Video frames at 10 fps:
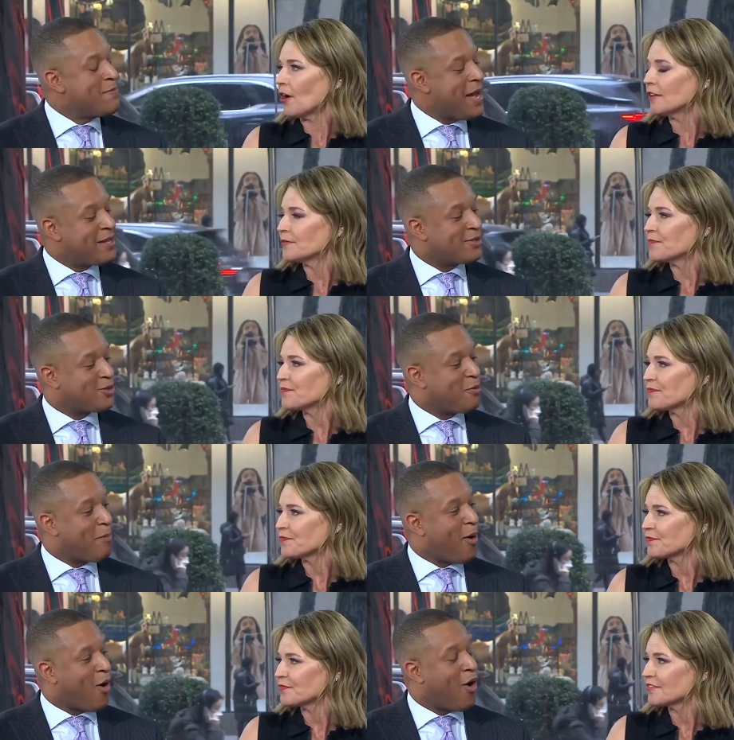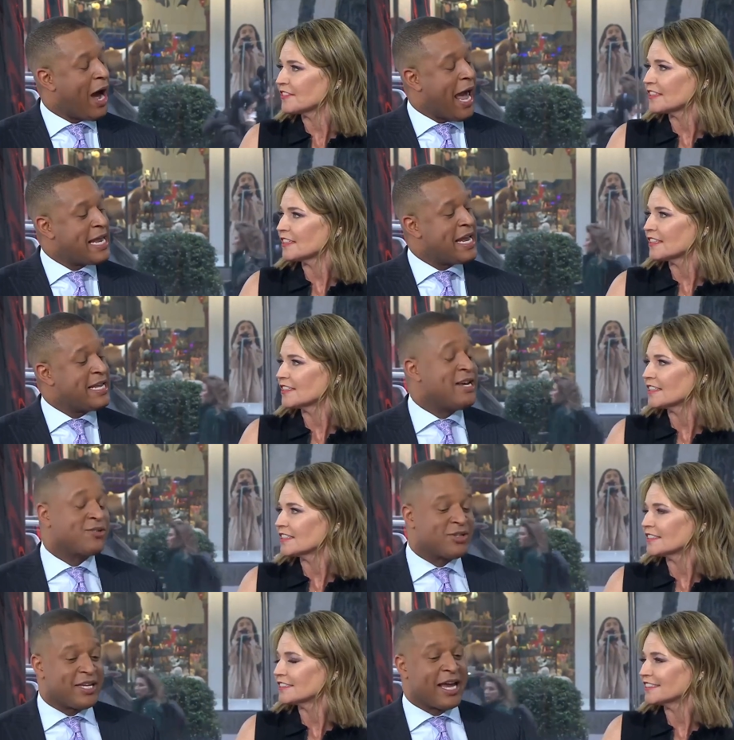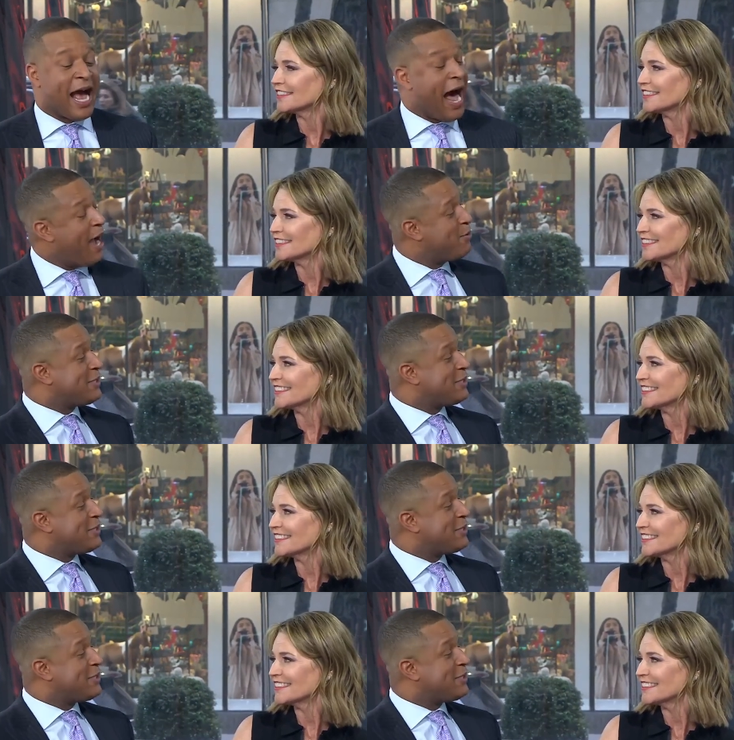Speaker 1: We met at the Super Bowl, yeah. and, and here's the thing: I was